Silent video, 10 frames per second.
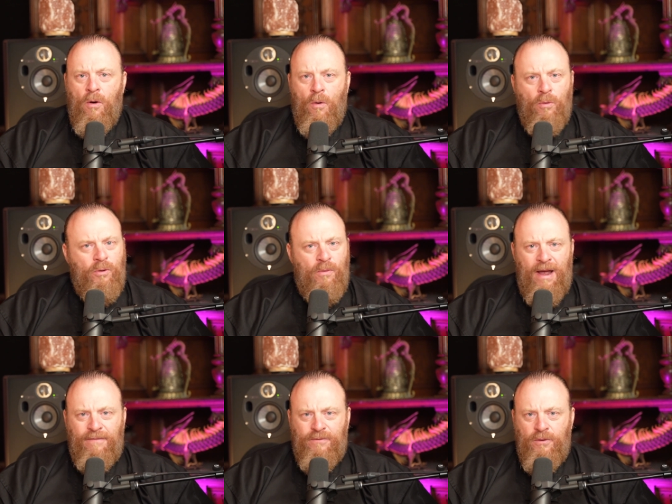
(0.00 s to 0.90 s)
all you
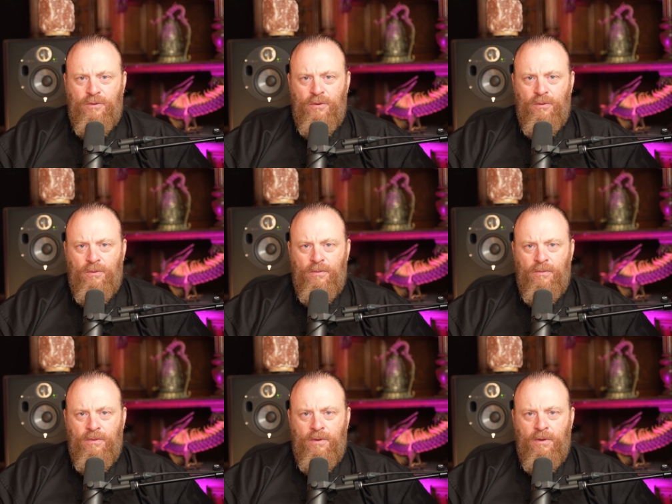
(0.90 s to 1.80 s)
have to do,
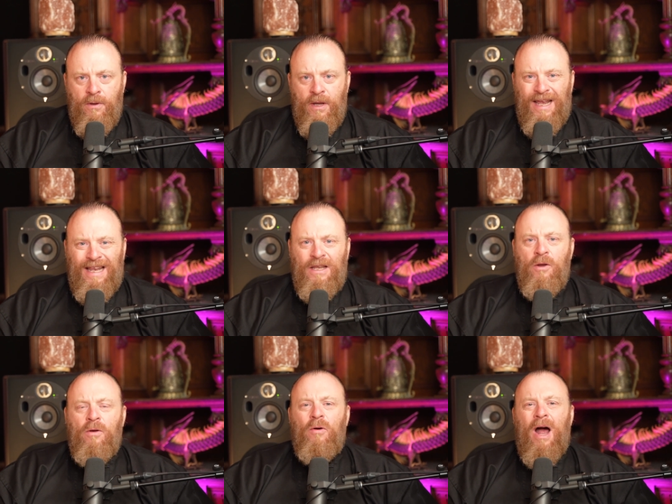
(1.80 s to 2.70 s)

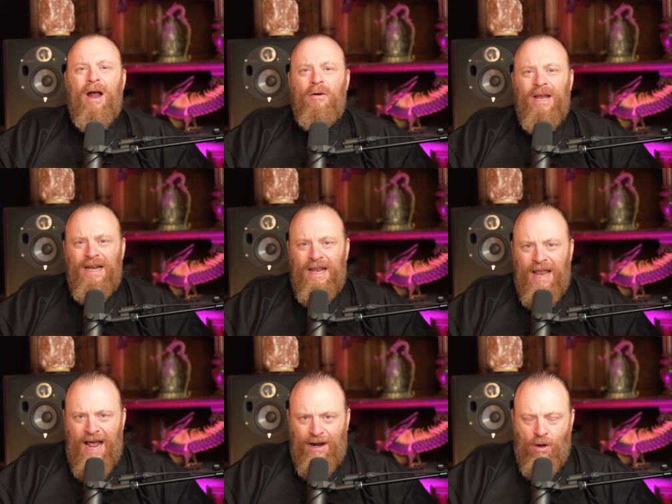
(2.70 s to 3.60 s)
you are in
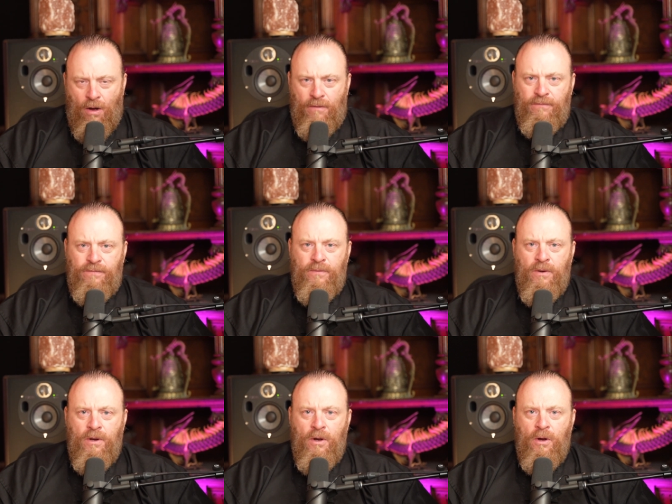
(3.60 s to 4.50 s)
lack of,
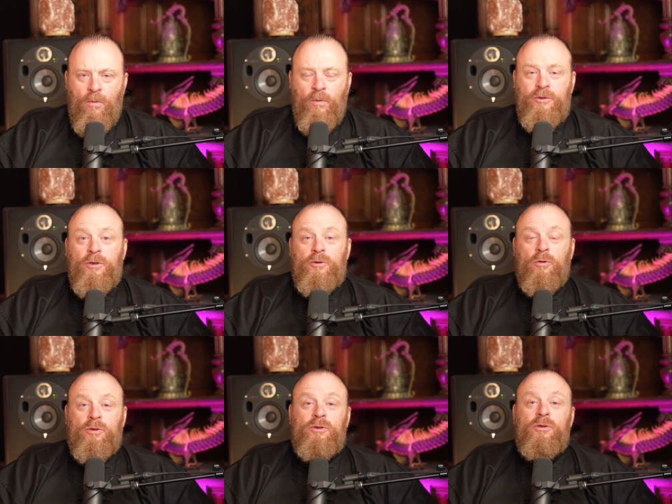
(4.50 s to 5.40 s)
which is
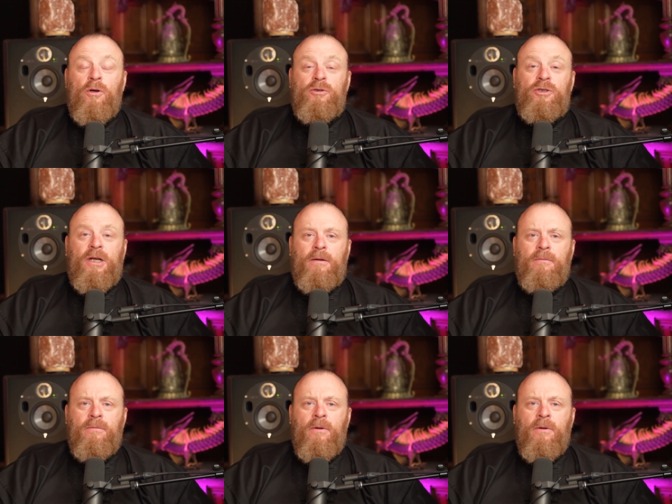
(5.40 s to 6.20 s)
you're searching,